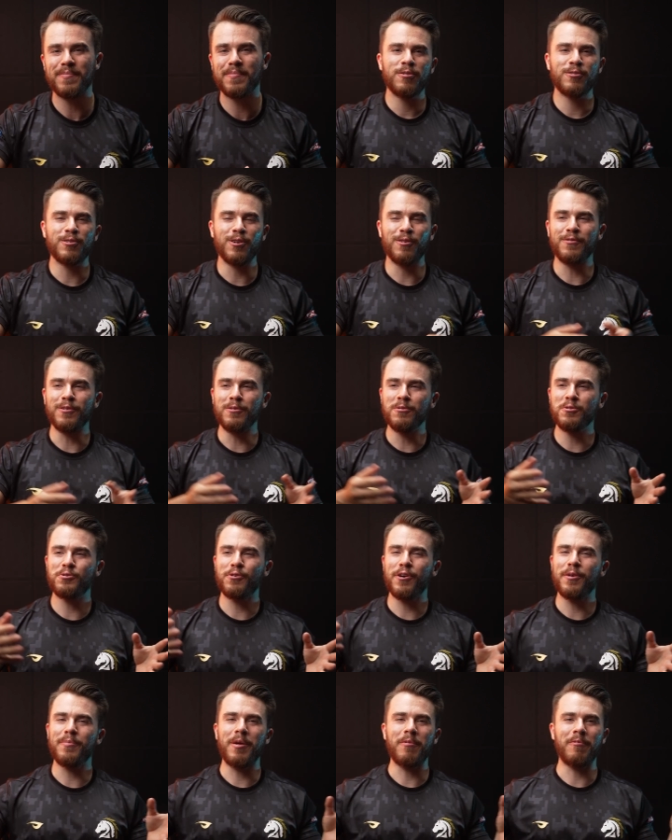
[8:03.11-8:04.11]
So if you
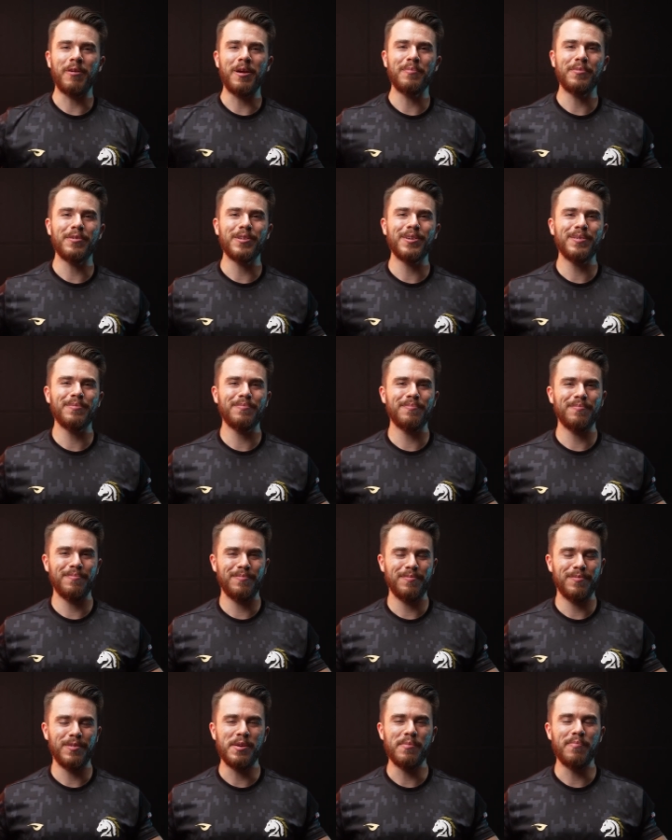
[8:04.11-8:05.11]
enjoyed my rambling,
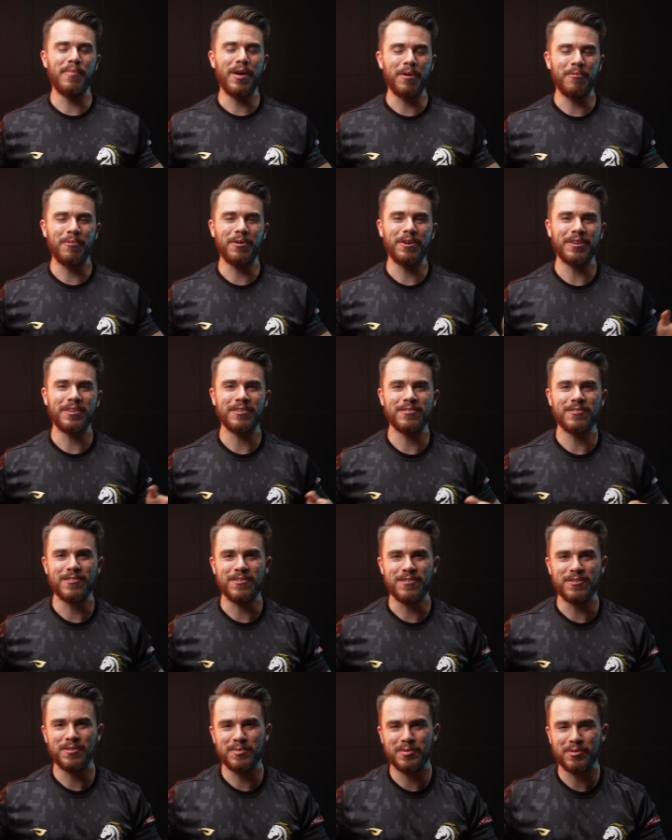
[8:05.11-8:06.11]
you might want to
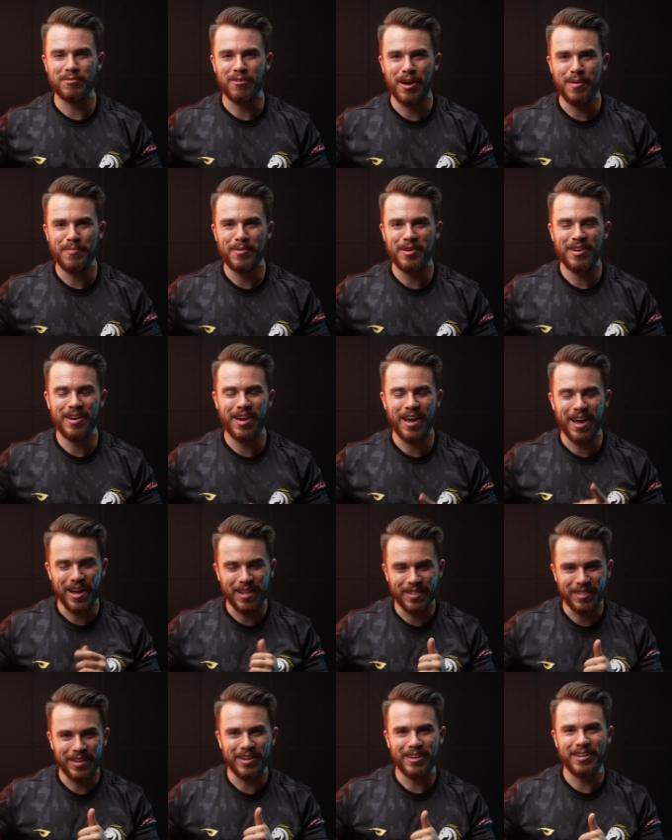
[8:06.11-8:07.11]
consider subscribing
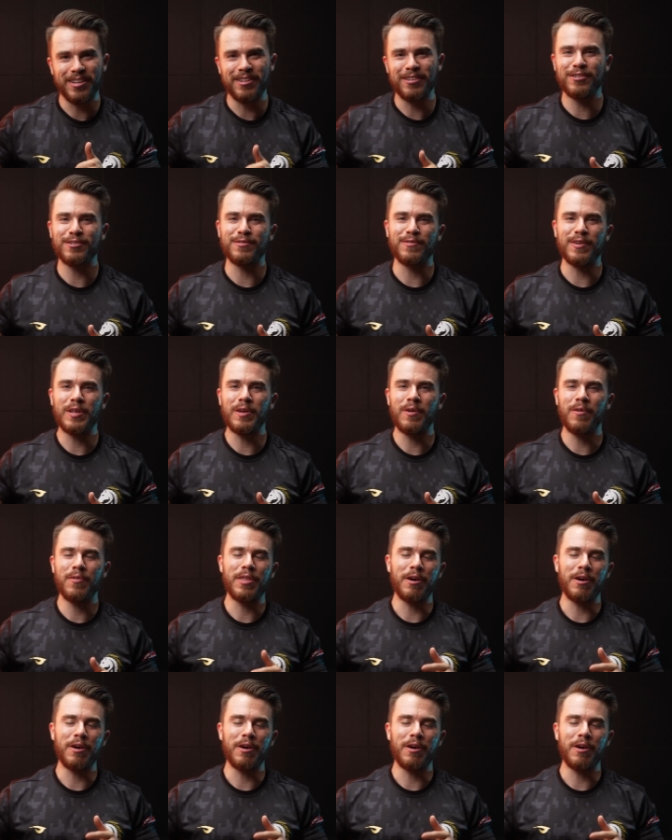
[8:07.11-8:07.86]
and liking this video.